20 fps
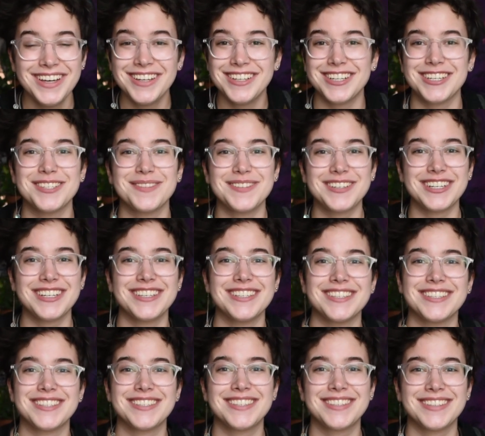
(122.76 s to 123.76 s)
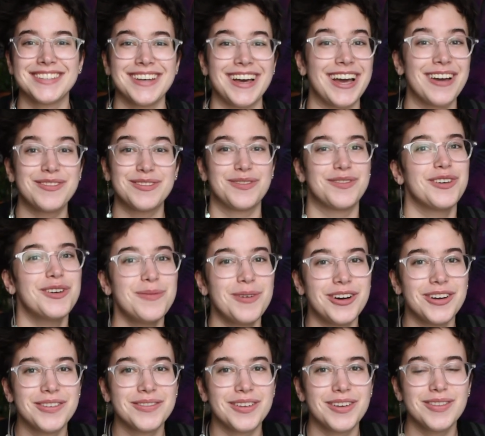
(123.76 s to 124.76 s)
just because I have to film
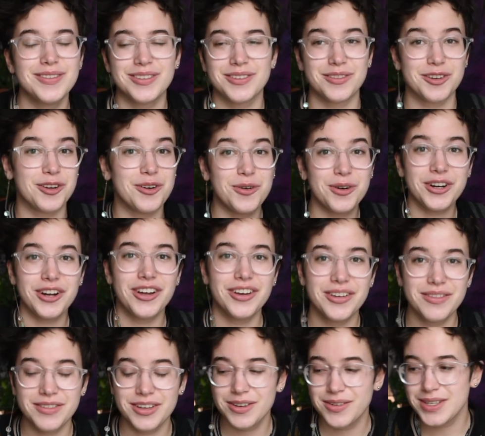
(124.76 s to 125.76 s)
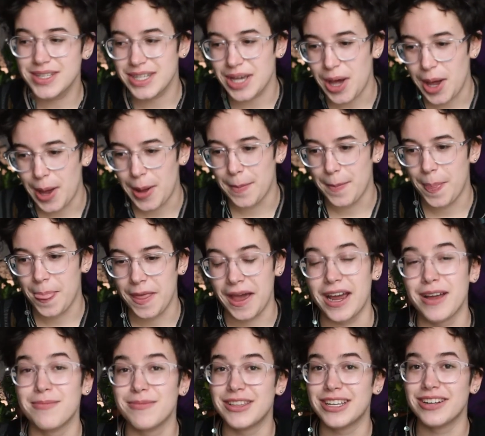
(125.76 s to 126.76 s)
all of those or record all of those. I
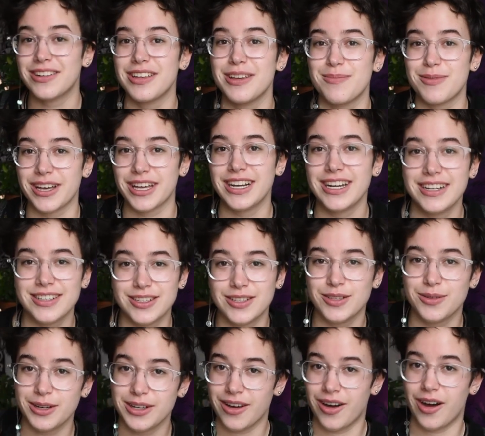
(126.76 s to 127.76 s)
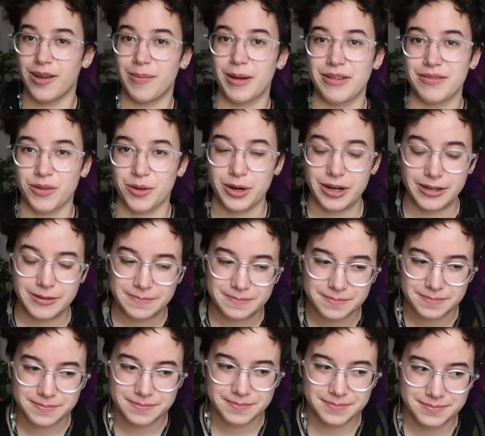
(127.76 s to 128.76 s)
am literally planning to do it on my floor
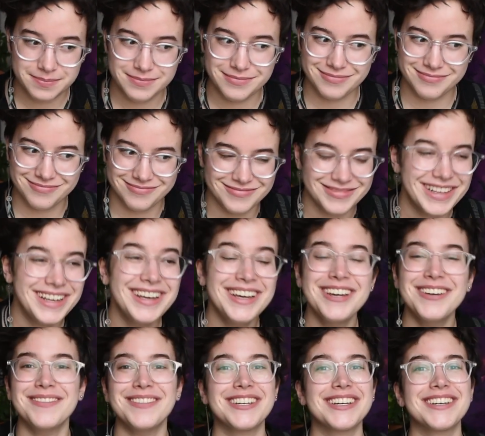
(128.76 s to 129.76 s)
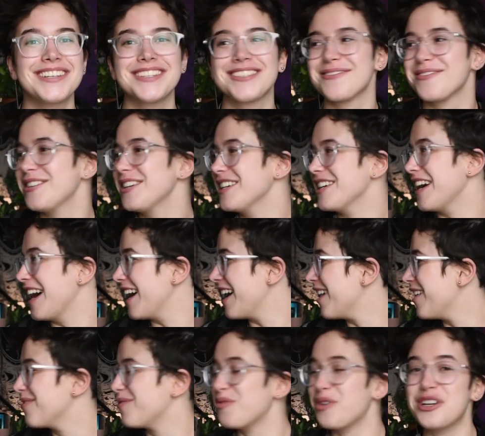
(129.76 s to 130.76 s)
because what, I
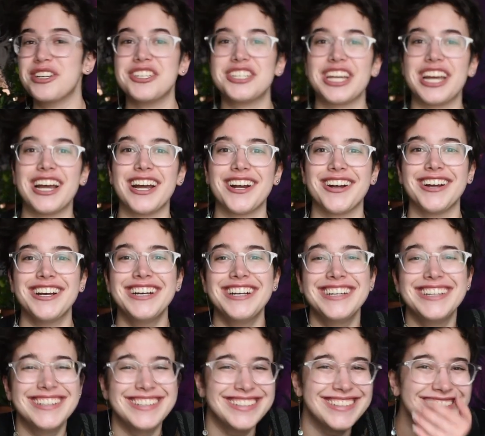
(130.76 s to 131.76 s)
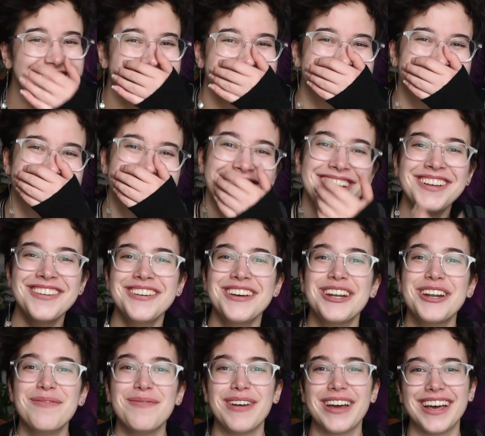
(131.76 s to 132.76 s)
have one chair
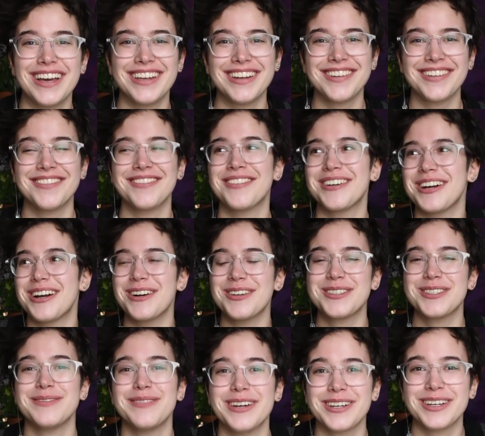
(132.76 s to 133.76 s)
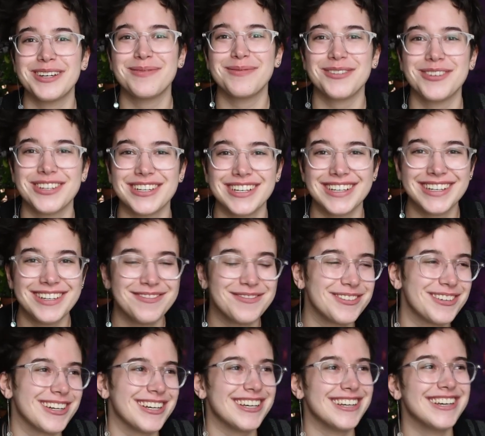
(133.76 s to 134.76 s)
and a bed, where else am I gonna put it?
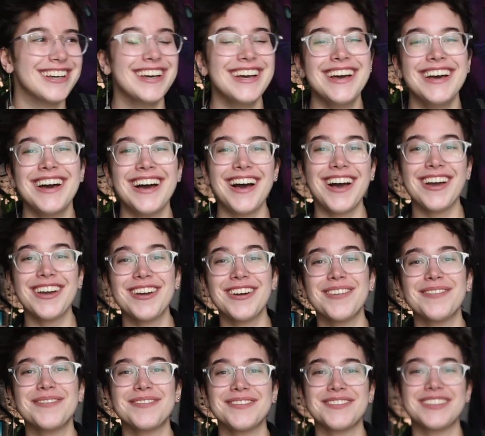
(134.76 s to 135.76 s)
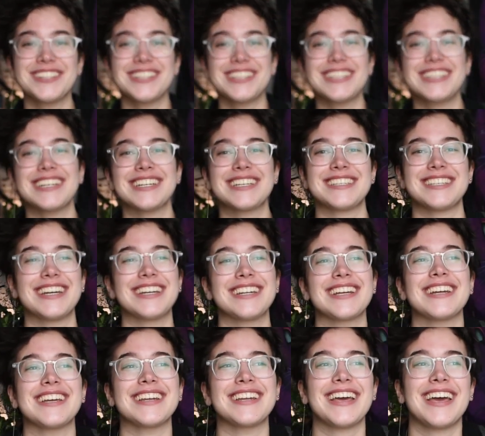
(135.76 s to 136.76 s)
But I am really
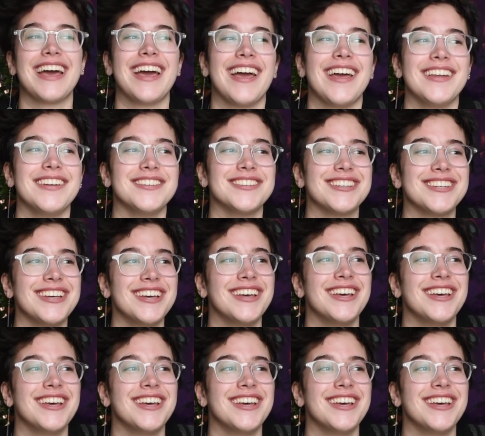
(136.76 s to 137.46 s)
excited and